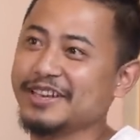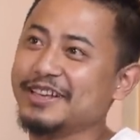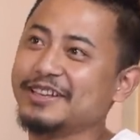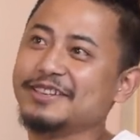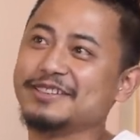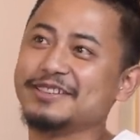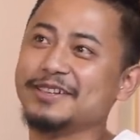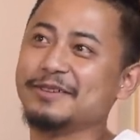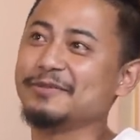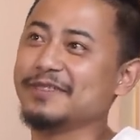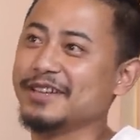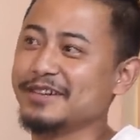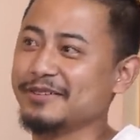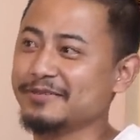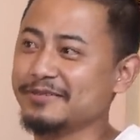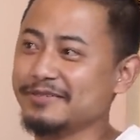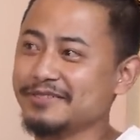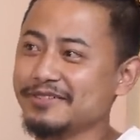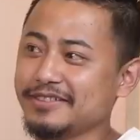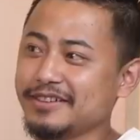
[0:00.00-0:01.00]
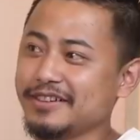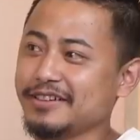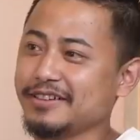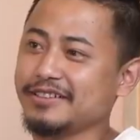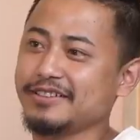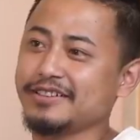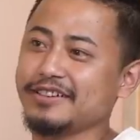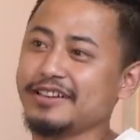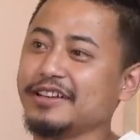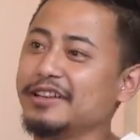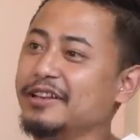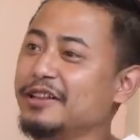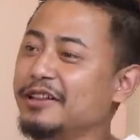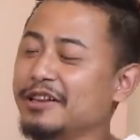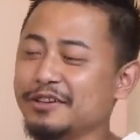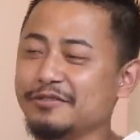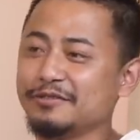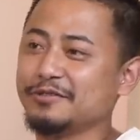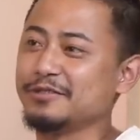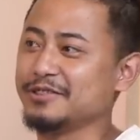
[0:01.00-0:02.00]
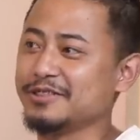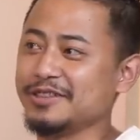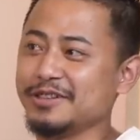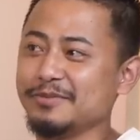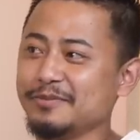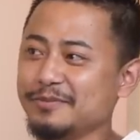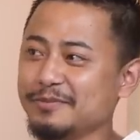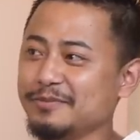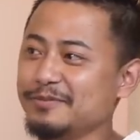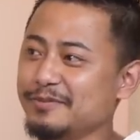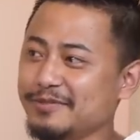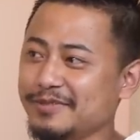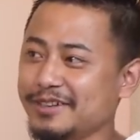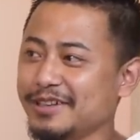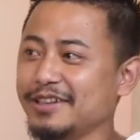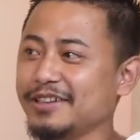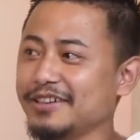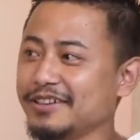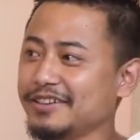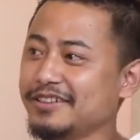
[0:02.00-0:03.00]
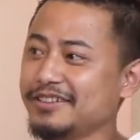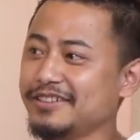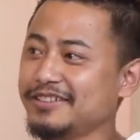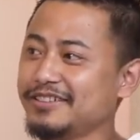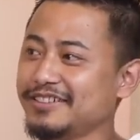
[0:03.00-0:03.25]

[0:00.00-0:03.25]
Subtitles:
But at the same time, I love to sleep a lot.